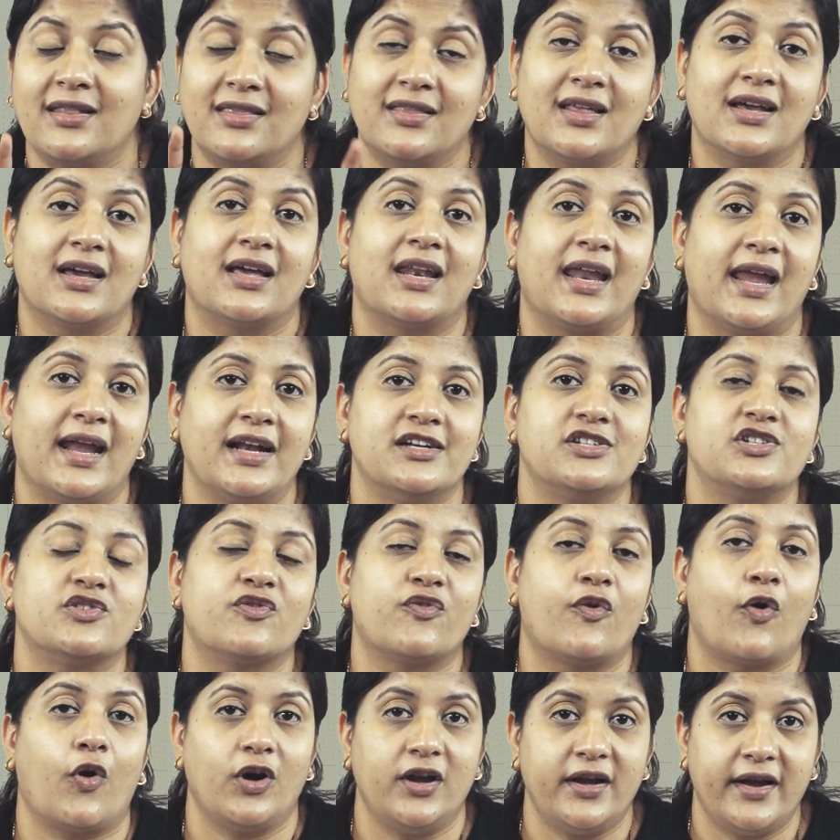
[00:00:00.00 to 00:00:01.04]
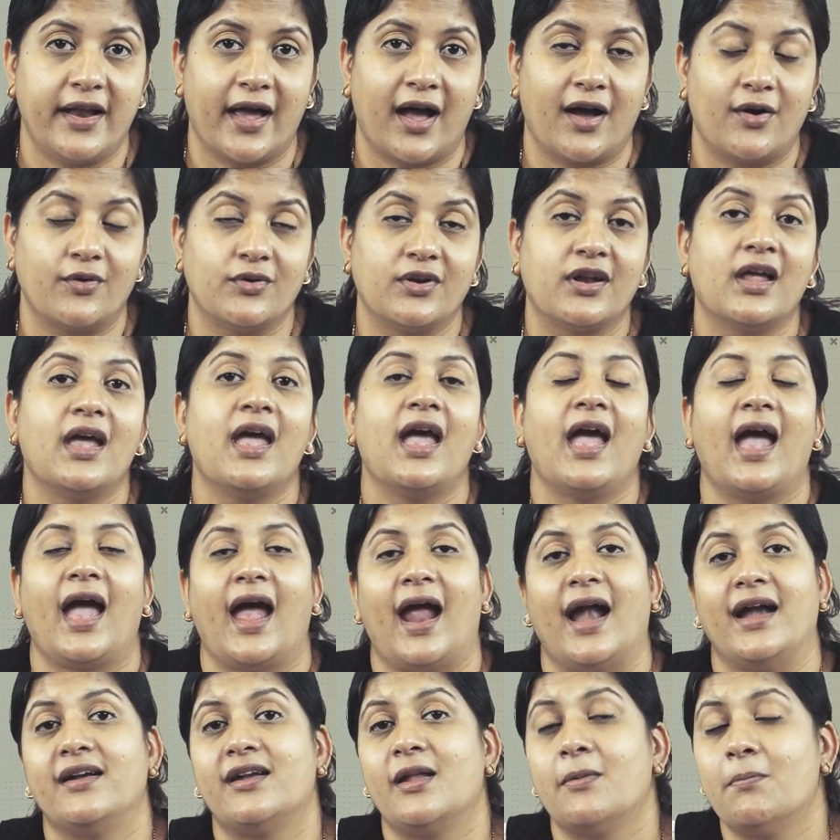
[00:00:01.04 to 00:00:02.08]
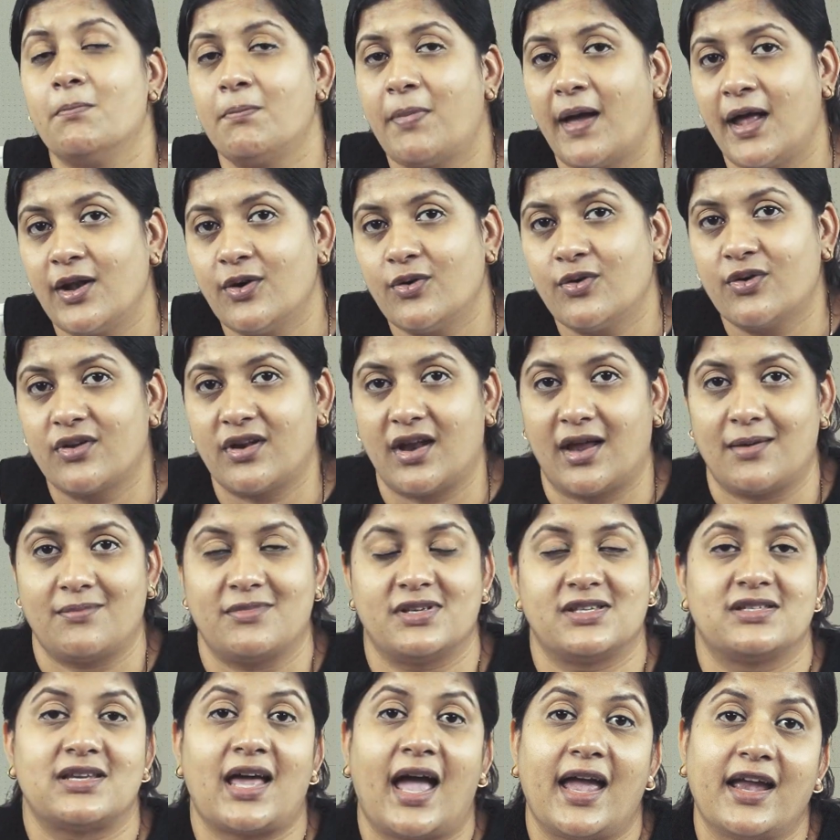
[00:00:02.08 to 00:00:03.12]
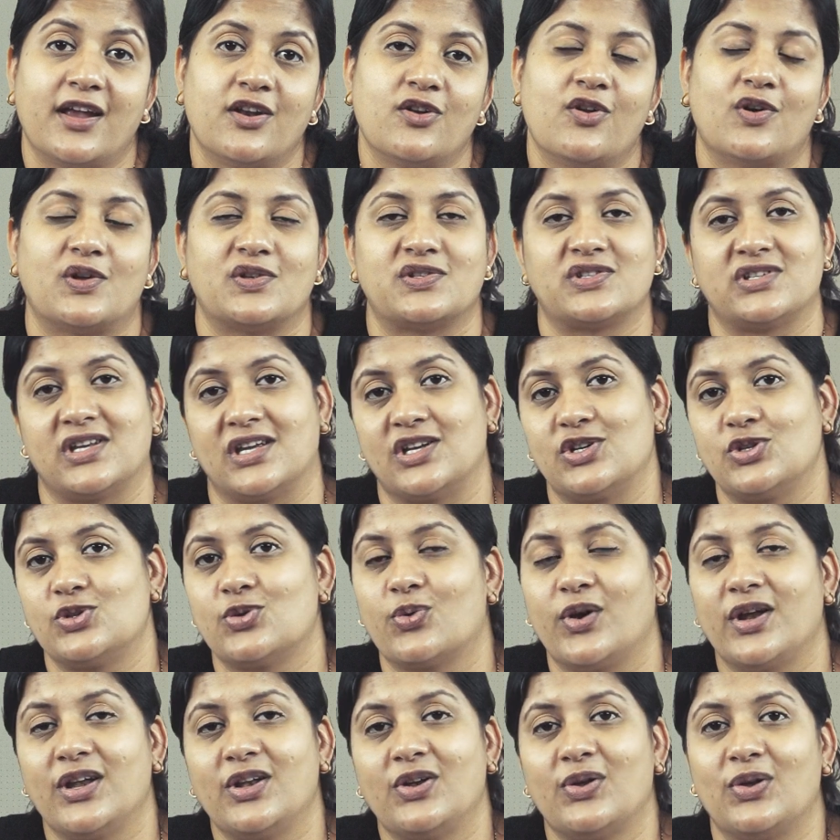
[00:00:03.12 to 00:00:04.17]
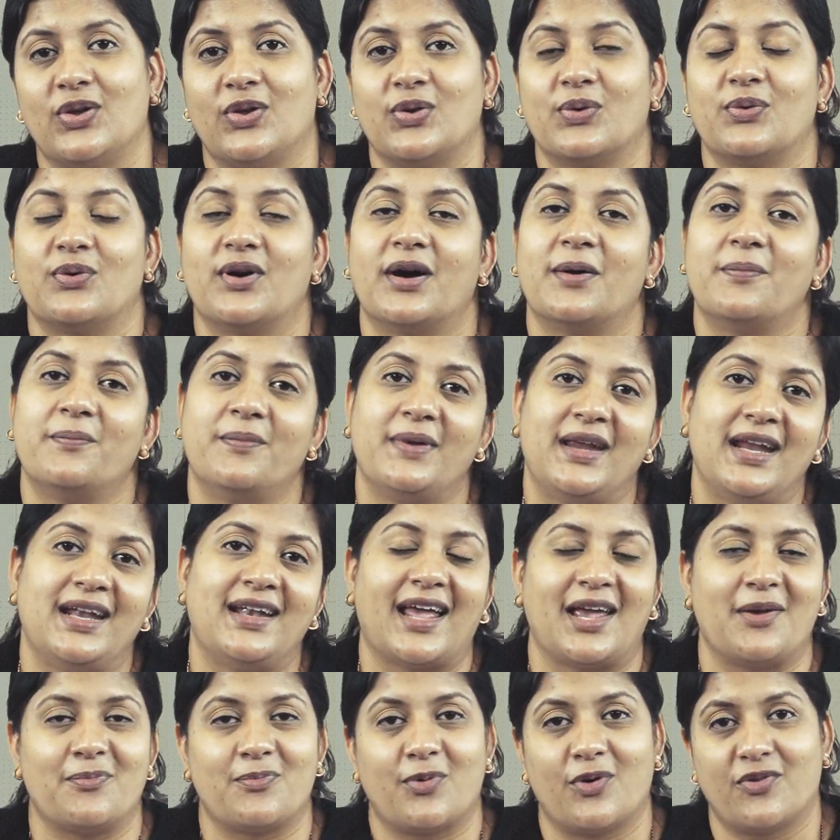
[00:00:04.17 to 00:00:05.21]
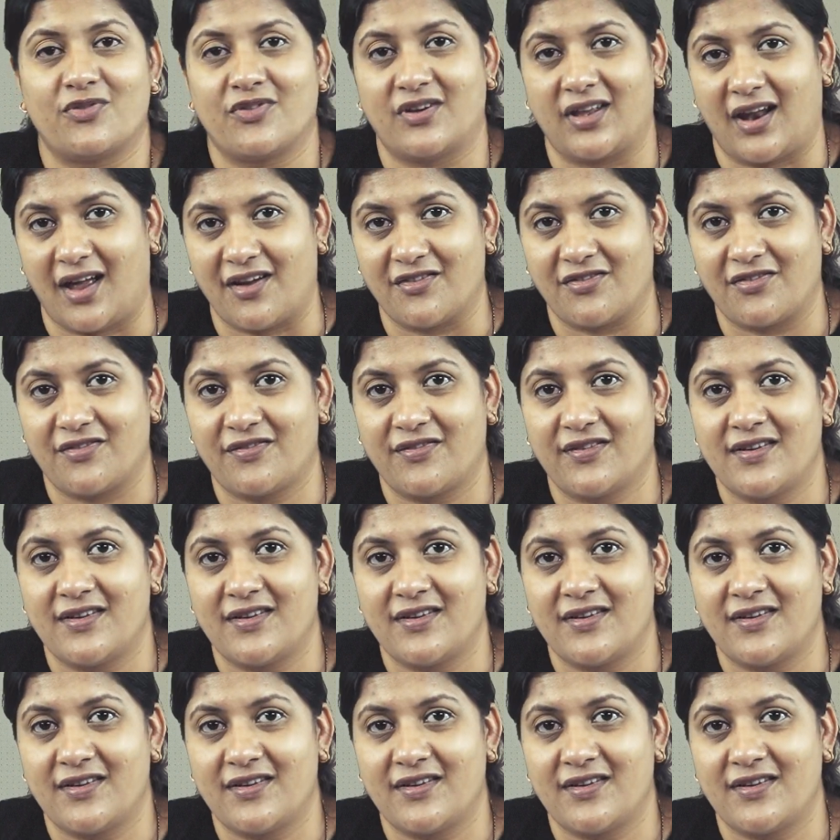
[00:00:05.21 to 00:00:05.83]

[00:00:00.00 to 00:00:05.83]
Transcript: the grades fall down, and tympanogram is diagnostic, showing to you a B type of graph.